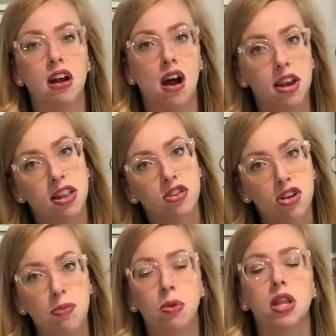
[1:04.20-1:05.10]
on in the
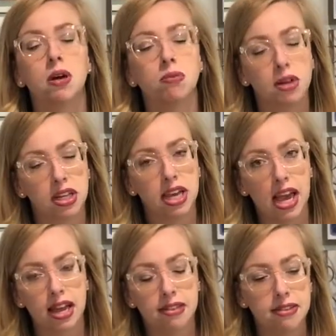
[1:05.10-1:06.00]
trip when they're
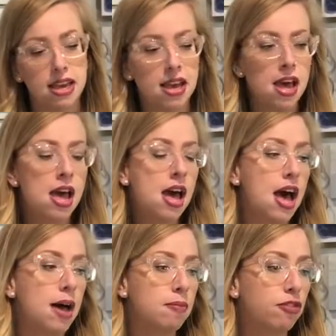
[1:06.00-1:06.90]
really antsy.
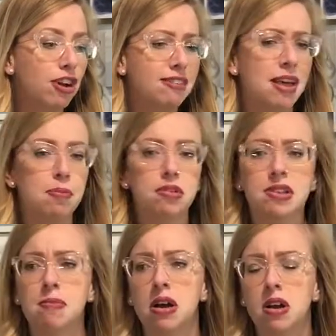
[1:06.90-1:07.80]
For example,
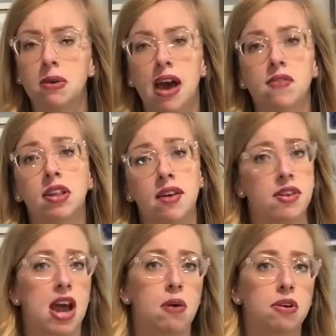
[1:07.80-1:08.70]
tomorrow we have
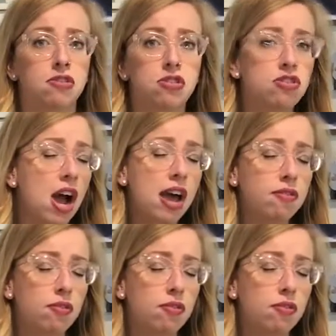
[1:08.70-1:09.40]
11 hours to drive.